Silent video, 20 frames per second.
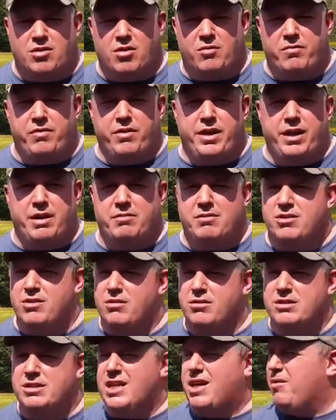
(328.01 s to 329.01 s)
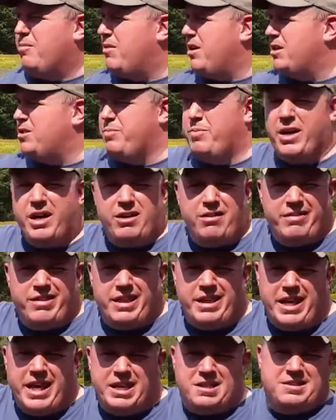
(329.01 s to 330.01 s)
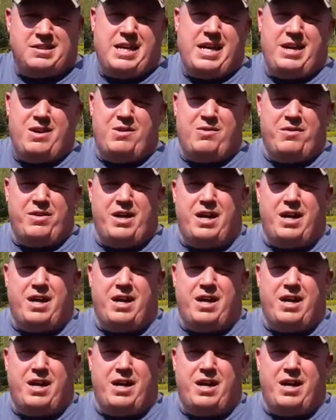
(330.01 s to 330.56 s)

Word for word: Hopefully it turns out much better than that side over